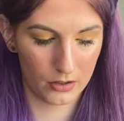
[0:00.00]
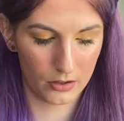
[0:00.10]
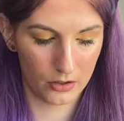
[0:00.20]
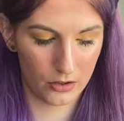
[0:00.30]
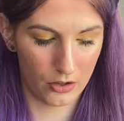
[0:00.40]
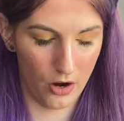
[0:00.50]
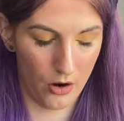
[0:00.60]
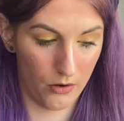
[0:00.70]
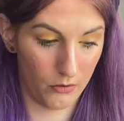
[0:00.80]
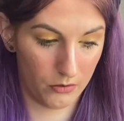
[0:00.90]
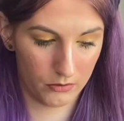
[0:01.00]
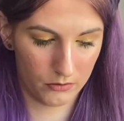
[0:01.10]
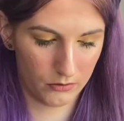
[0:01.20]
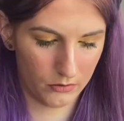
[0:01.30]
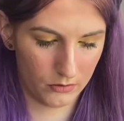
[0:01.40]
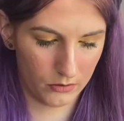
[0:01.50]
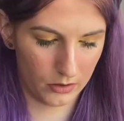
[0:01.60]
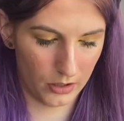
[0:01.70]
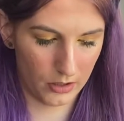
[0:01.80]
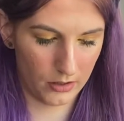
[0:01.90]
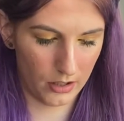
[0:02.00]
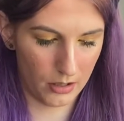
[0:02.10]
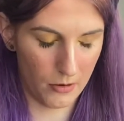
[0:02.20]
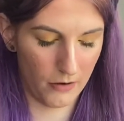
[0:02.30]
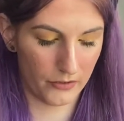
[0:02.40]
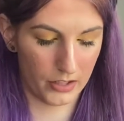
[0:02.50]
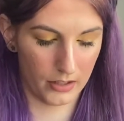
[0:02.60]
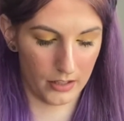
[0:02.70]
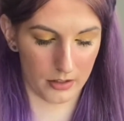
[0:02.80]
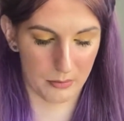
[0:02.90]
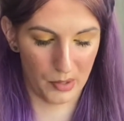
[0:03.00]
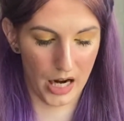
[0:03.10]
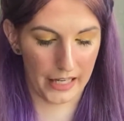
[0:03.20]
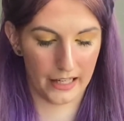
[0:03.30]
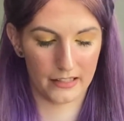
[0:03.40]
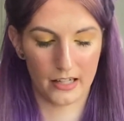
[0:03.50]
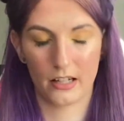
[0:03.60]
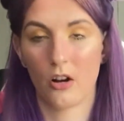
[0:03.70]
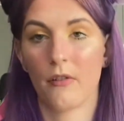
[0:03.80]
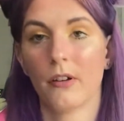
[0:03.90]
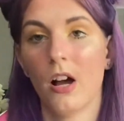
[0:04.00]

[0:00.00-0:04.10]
So does this thing come off? It does, but I can't take it off.